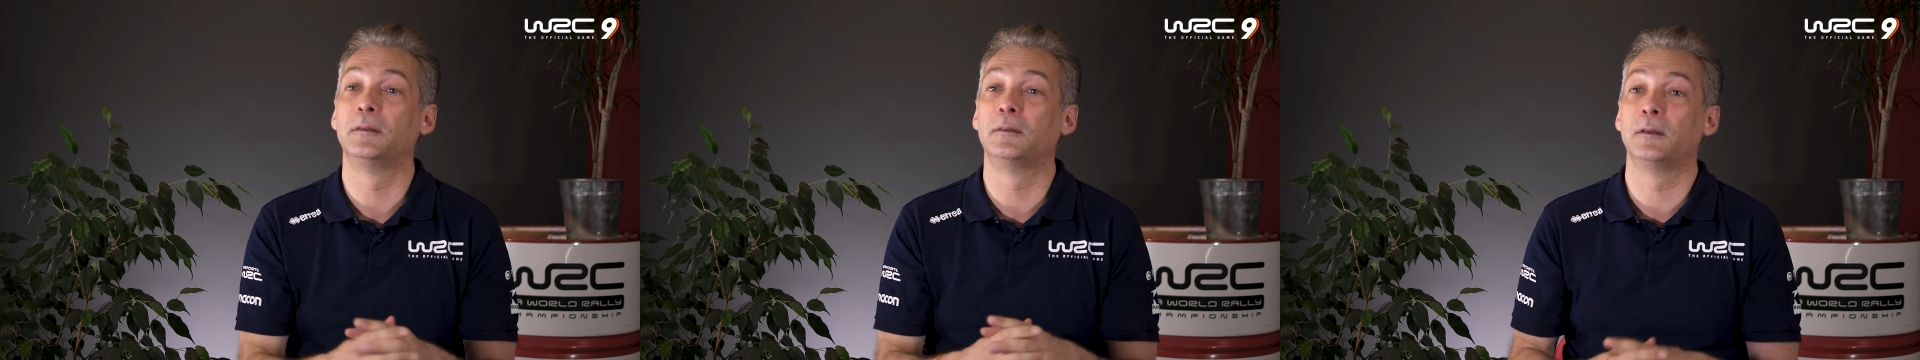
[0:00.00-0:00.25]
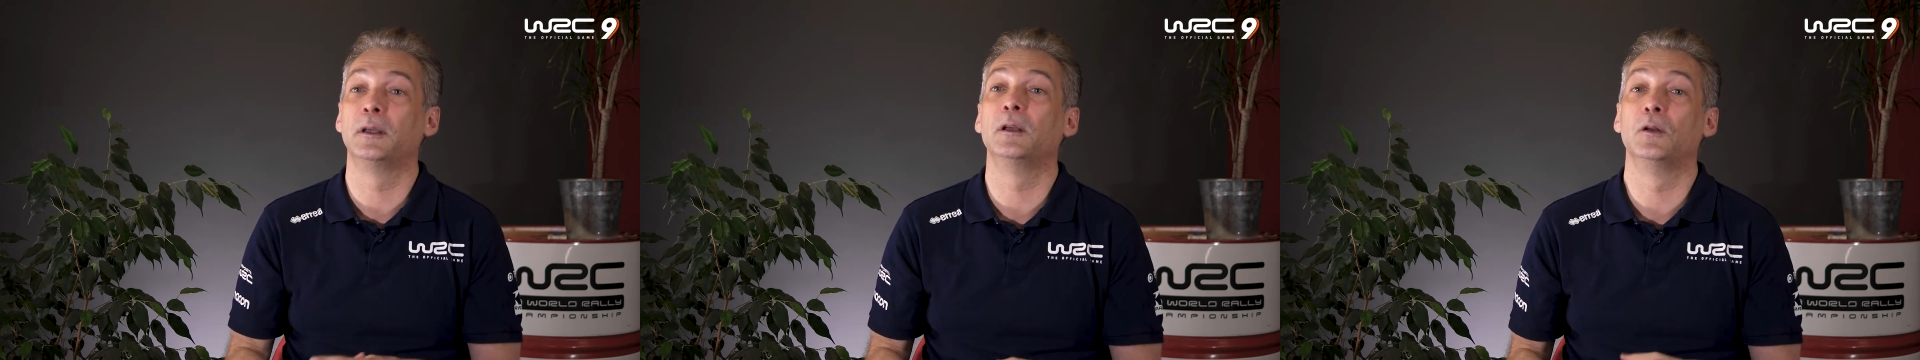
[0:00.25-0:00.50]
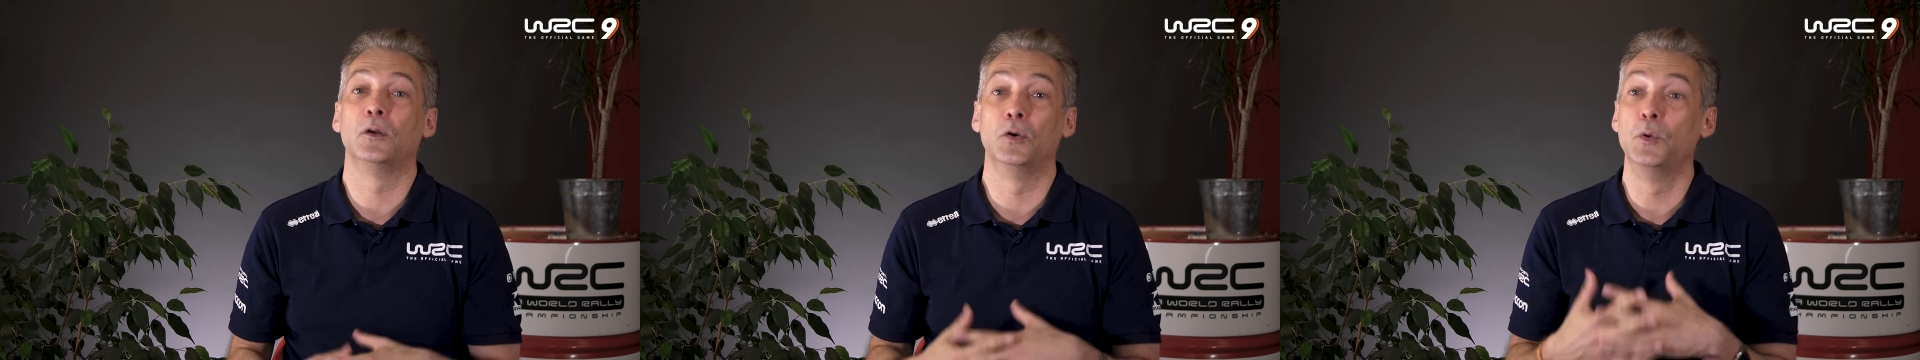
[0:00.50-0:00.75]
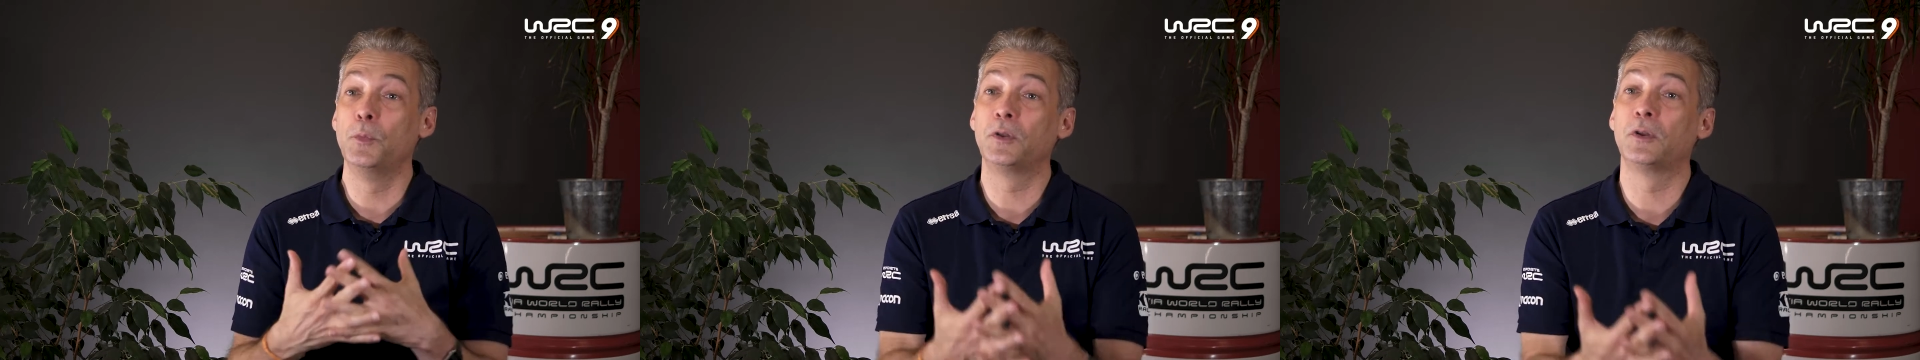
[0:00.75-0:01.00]
The Clubs
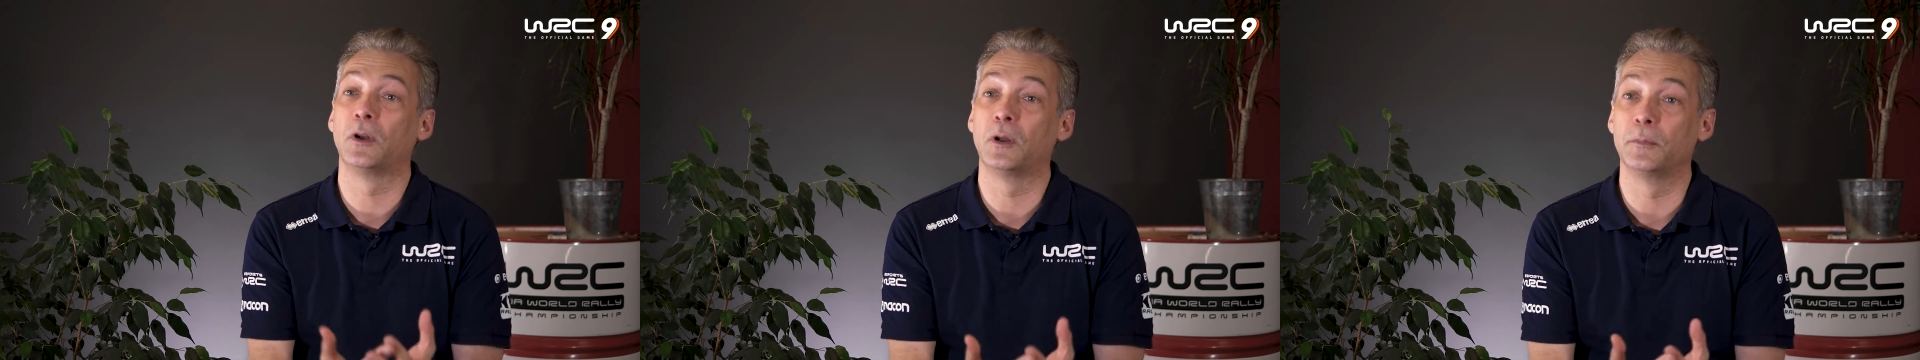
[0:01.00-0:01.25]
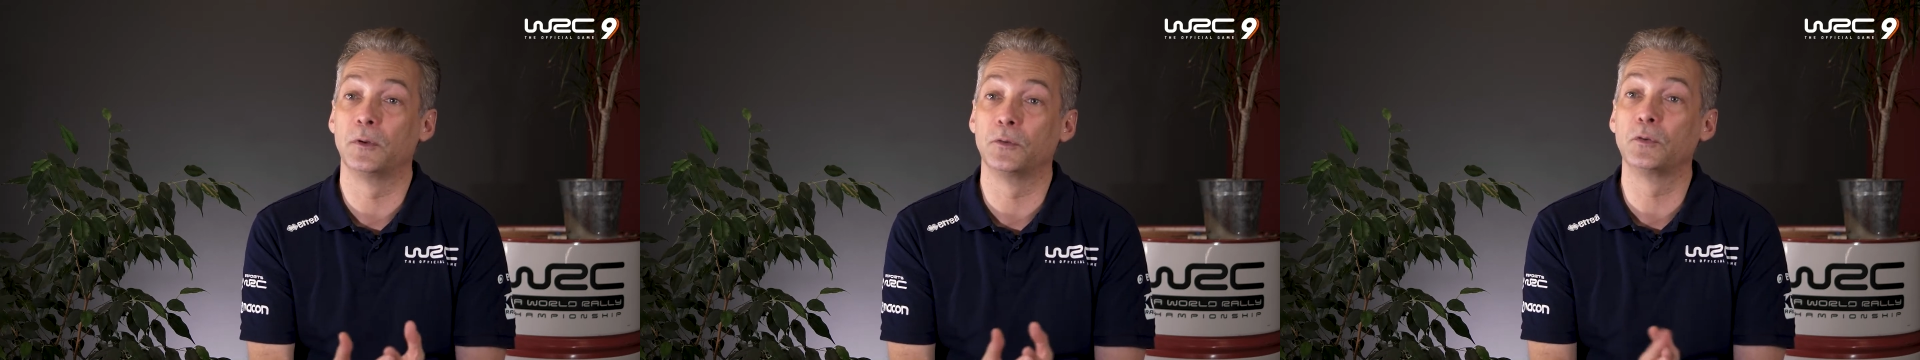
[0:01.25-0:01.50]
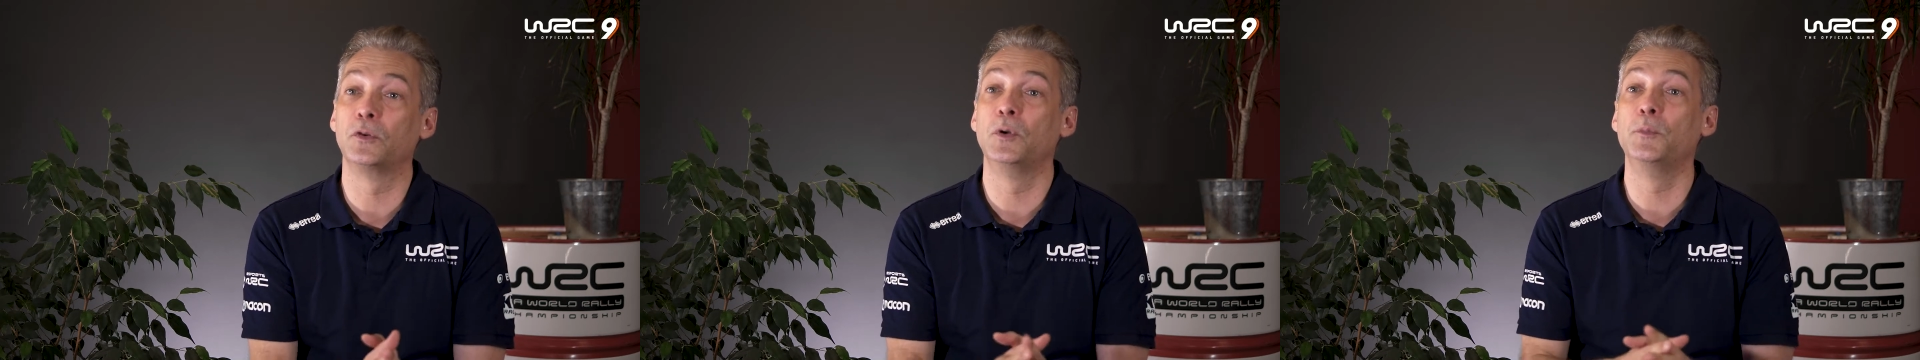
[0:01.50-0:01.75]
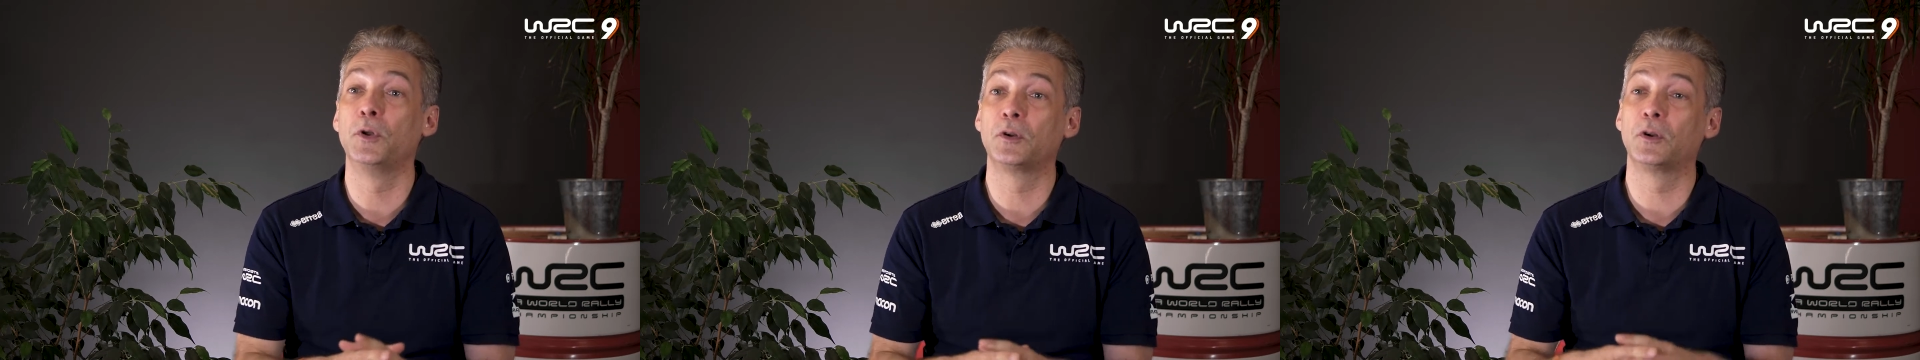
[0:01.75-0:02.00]
mode.
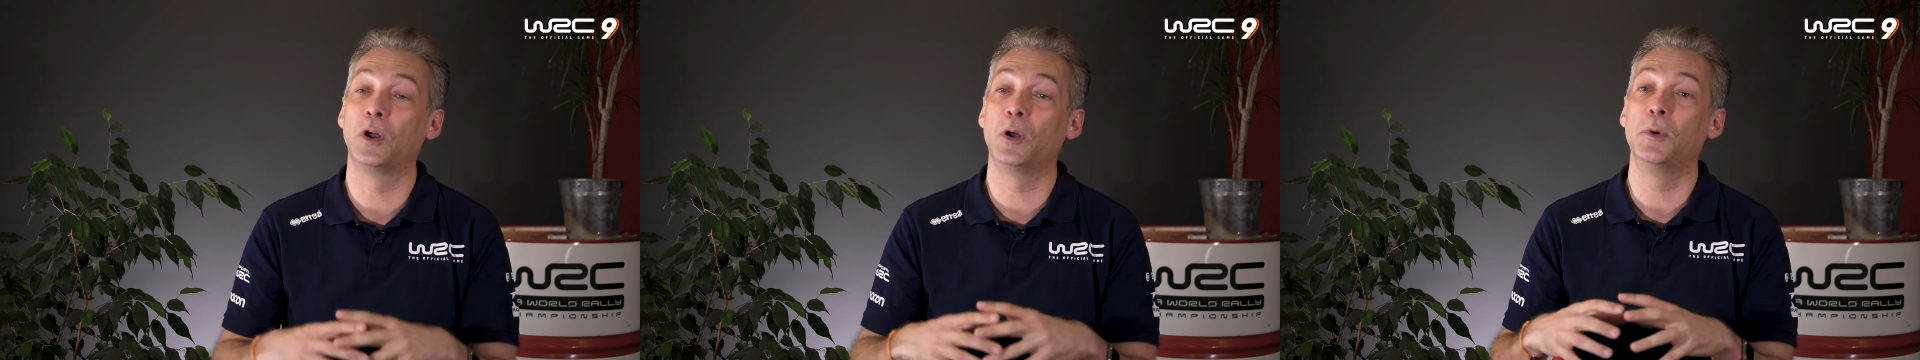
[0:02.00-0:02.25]
In